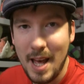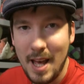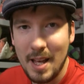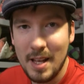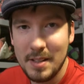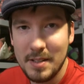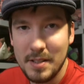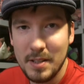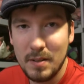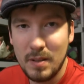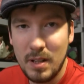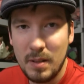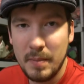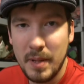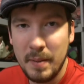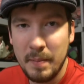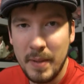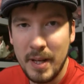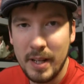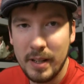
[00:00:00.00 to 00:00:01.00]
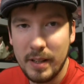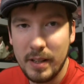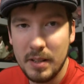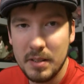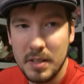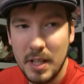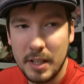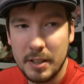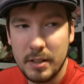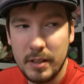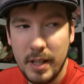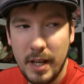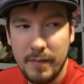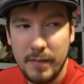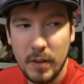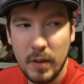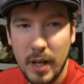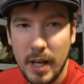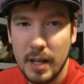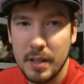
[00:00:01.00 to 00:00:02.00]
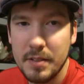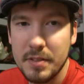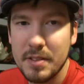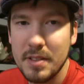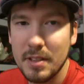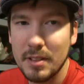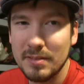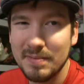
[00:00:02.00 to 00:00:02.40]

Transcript: so all my mannequins actually have no heads, so